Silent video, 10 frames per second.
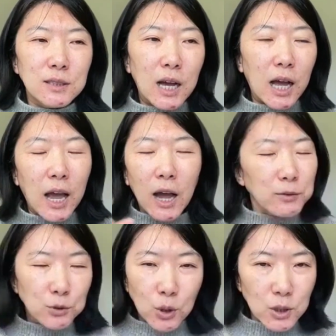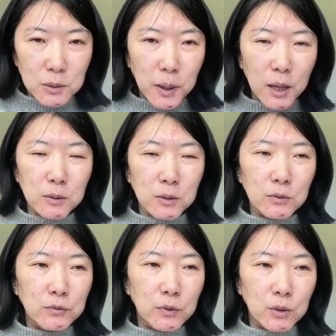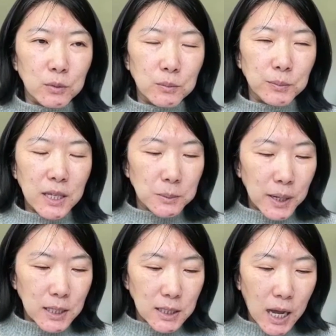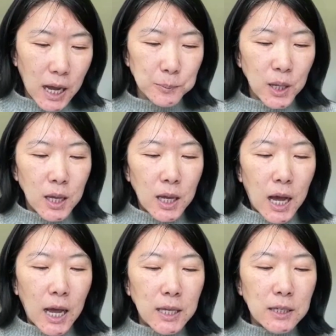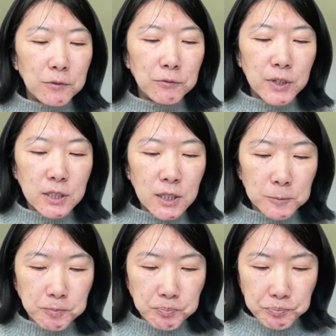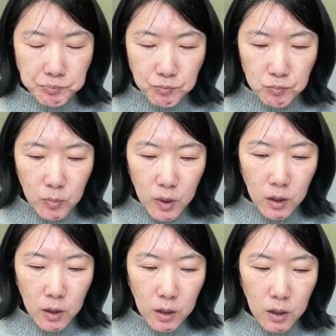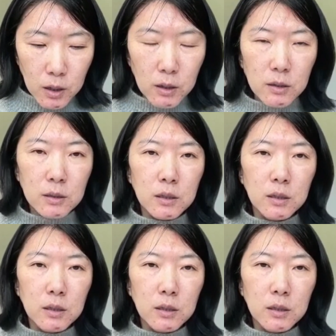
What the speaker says: have sorted about for many, many times. I envision Polygon